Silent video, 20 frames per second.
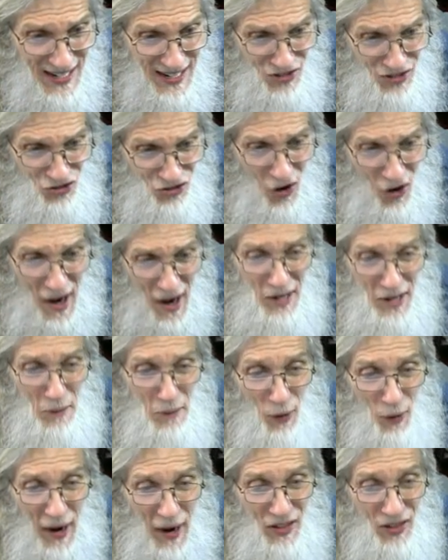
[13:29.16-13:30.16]
is trying to
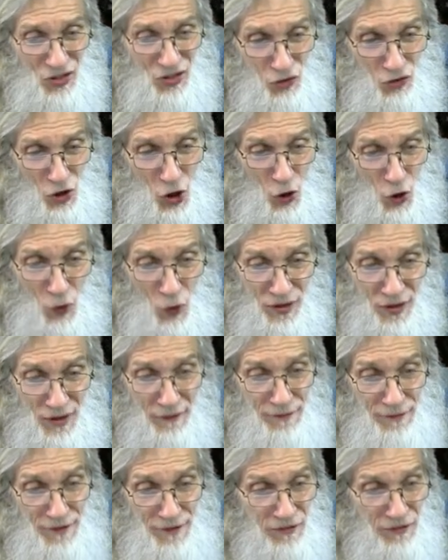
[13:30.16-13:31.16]
break through
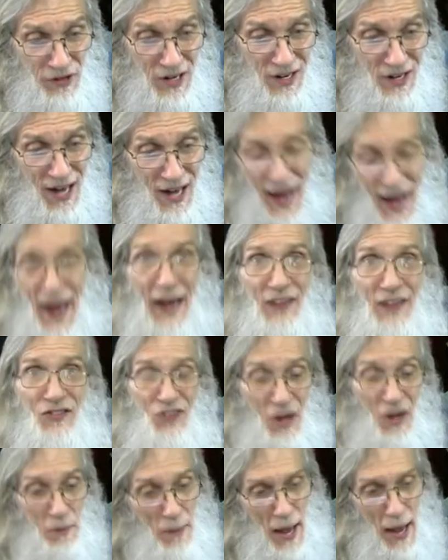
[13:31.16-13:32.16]
the 50 day
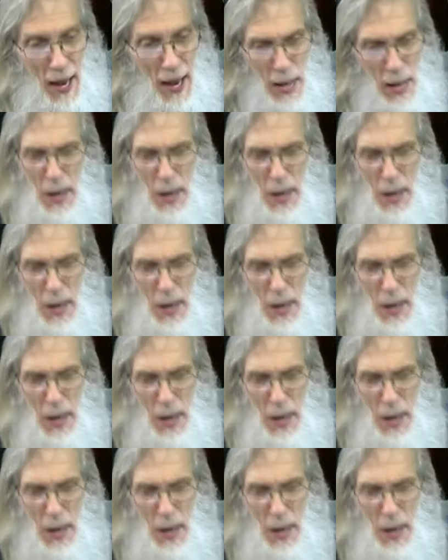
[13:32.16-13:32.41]
SMA,